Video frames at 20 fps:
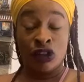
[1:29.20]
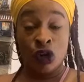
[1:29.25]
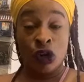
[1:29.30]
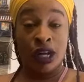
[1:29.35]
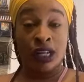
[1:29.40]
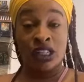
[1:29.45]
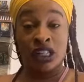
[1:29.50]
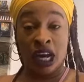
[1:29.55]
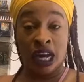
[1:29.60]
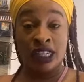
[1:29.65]

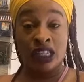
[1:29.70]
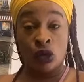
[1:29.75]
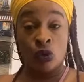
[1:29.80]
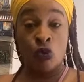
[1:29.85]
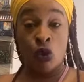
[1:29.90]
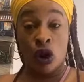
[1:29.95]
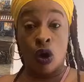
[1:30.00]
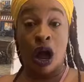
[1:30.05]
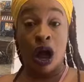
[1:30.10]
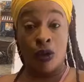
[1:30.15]
You could judge
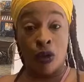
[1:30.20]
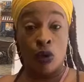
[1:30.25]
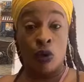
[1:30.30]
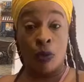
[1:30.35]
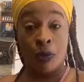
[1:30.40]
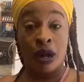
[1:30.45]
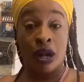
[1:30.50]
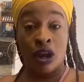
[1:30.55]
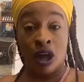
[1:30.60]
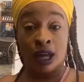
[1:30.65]
a wo- how a
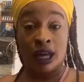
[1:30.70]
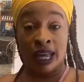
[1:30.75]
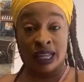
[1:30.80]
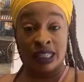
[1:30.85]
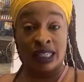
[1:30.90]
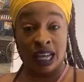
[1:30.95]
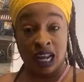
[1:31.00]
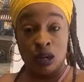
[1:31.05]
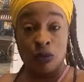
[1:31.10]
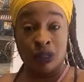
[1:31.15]
woman look
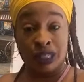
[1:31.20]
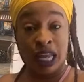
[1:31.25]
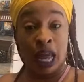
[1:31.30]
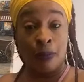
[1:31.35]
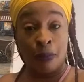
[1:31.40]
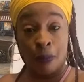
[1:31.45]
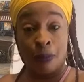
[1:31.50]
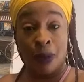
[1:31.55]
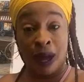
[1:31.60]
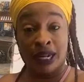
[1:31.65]
and tell the
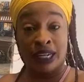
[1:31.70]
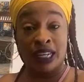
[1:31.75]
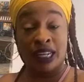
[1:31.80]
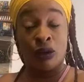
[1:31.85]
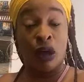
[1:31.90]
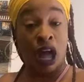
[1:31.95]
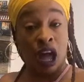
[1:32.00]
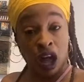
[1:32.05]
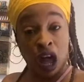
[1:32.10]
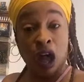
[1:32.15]
type of
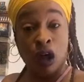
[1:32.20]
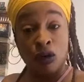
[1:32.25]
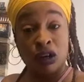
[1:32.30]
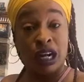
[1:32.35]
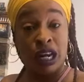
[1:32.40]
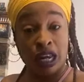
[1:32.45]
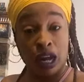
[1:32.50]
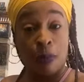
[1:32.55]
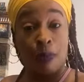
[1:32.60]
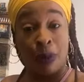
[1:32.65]
panties, how, how
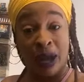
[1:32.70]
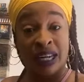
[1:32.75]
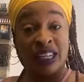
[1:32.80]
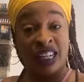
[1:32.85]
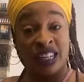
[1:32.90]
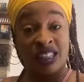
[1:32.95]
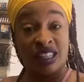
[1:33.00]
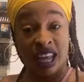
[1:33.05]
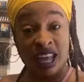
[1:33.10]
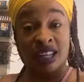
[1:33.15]
clean her
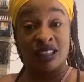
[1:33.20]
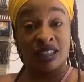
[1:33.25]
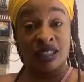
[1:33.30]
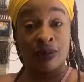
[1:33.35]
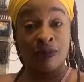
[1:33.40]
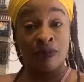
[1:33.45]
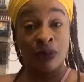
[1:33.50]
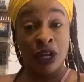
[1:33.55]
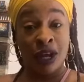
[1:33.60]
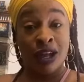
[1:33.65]
panties is.
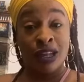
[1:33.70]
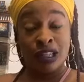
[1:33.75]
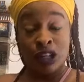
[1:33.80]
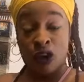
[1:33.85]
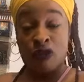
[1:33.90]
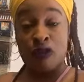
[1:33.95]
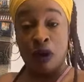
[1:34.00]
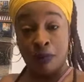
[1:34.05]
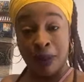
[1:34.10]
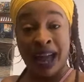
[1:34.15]

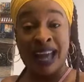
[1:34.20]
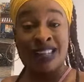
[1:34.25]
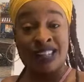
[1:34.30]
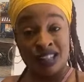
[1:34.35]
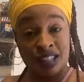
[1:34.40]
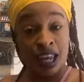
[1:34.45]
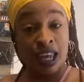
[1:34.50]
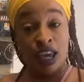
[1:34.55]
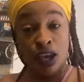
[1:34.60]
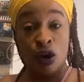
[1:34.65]
So from I
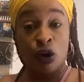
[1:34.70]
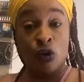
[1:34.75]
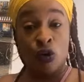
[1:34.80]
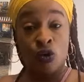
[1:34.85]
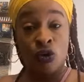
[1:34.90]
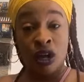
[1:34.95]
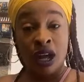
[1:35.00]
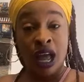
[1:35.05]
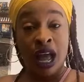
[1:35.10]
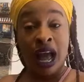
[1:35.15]
see
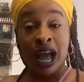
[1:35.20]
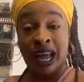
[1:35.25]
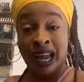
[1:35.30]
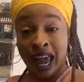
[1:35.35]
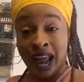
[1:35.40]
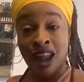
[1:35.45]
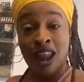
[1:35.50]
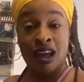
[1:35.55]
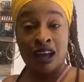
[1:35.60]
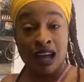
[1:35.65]
you
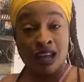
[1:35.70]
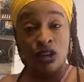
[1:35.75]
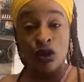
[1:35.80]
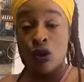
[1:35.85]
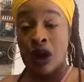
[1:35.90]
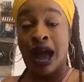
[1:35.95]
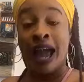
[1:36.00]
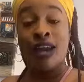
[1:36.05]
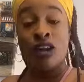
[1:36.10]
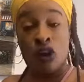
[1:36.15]
and I look at
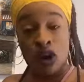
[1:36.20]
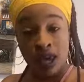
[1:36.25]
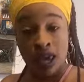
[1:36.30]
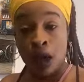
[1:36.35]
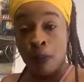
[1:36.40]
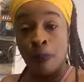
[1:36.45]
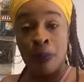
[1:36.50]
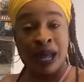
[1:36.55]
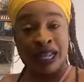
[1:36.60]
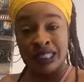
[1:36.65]
you, I know
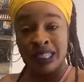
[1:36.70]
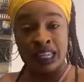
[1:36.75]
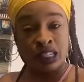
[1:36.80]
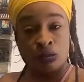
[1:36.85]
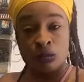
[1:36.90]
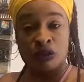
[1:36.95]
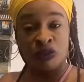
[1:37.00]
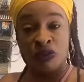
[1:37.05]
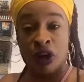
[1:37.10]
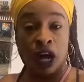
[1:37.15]
your
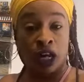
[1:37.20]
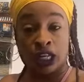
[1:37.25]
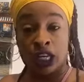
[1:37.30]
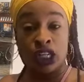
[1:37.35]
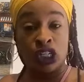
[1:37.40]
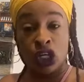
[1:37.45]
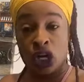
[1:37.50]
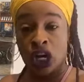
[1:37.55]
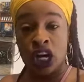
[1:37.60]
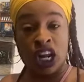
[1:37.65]
panties was
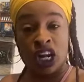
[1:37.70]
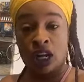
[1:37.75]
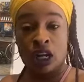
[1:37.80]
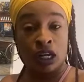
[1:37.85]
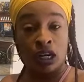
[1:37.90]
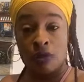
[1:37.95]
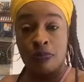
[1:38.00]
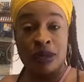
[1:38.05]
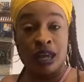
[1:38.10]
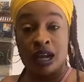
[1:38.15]
fucking dirty. You
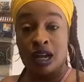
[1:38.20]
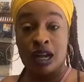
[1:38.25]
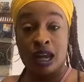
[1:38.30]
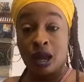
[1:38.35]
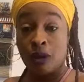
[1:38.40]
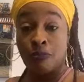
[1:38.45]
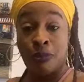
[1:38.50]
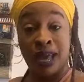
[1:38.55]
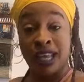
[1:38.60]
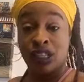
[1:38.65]
couldn't have been
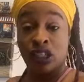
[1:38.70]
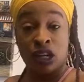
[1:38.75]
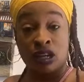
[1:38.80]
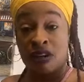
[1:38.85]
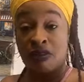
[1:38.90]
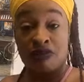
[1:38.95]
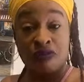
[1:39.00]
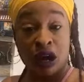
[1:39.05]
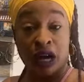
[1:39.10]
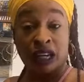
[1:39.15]
clean based
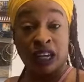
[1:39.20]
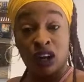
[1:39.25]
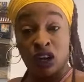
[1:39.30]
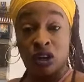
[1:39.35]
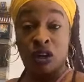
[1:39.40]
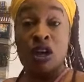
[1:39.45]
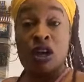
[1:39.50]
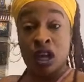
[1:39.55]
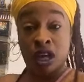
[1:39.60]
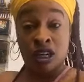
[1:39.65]
on the
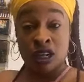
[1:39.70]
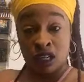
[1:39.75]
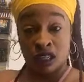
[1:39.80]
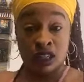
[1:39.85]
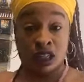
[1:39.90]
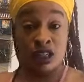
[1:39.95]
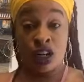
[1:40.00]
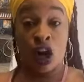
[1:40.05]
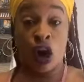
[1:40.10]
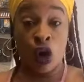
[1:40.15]
fucking, the,
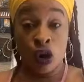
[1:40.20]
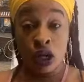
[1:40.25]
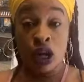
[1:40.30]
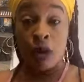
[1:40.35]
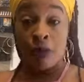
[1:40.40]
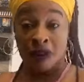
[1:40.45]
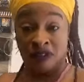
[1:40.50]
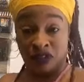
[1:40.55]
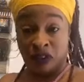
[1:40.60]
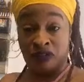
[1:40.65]
the, the
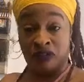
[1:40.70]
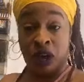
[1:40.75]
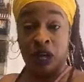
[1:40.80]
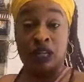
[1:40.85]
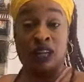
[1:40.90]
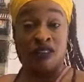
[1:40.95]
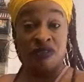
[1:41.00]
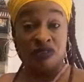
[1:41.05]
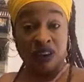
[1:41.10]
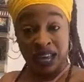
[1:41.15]
outcome of the
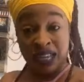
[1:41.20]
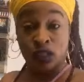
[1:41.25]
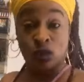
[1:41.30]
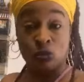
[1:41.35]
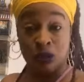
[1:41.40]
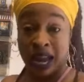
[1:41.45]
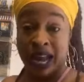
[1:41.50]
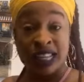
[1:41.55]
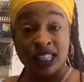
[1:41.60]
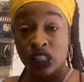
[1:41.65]
fucking
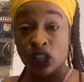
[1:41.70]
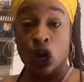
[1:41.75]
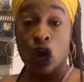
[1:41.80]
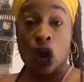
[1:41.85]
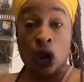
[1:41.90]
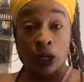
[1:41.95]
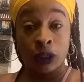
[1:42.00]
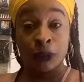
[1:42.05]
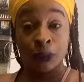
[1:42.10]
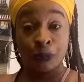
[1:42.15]
face, but I
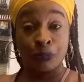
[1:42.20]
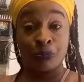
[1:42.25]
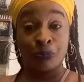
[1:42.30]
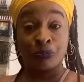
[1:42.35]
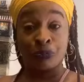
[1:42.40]
saw.